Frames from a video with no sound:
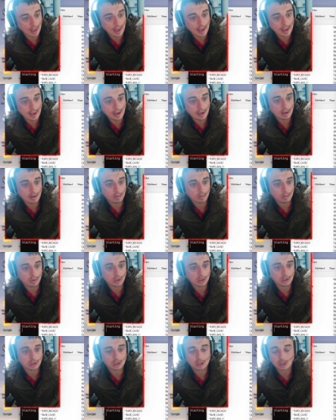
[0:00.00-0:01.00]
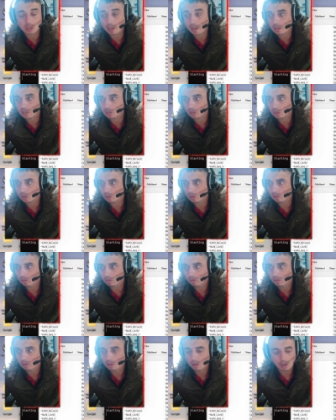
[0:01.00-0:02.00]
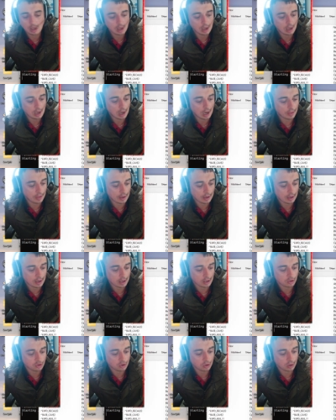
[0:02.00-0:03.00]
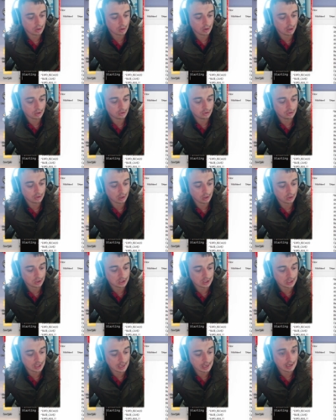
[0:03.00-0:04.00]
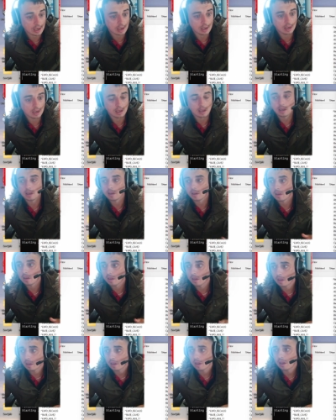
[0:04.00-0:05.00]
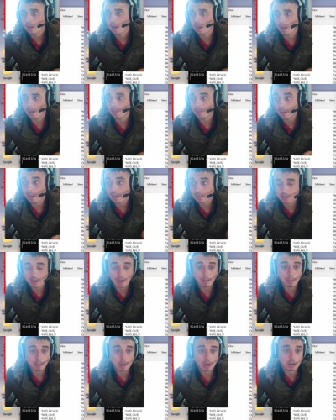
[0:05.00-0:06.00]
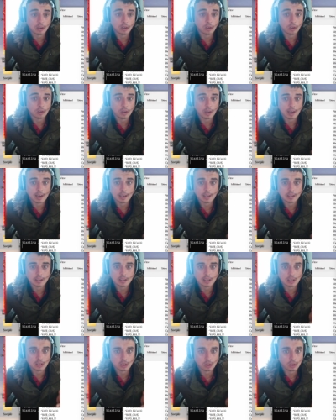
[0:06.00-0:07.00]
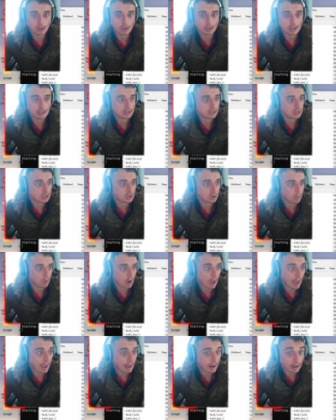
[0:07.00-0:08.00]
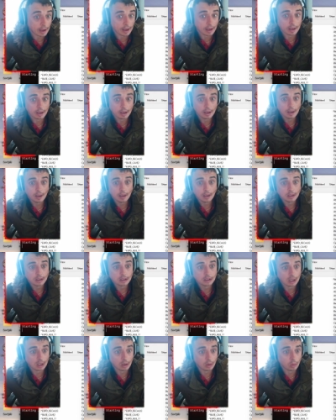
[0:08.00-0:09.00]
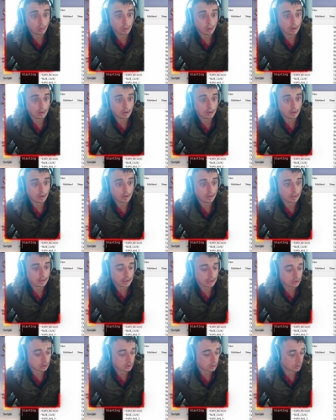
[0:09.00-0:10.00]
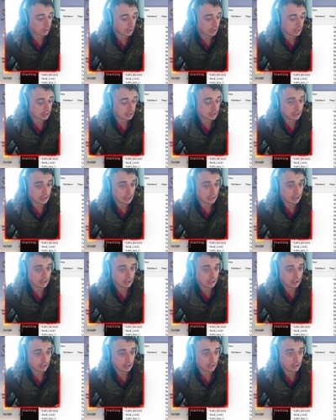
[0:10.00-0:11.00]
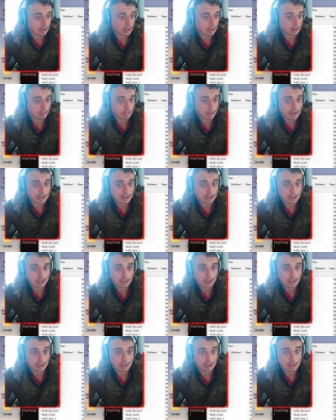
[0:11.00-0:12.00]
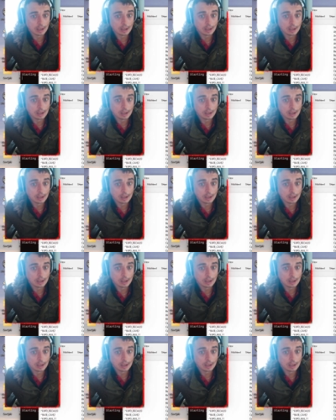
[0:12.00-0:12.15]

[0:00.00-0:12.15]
A, which is select all, and then Control Control C and that's that part done, guys. That's all you need to do with editor. So that's that's it, uh, basically.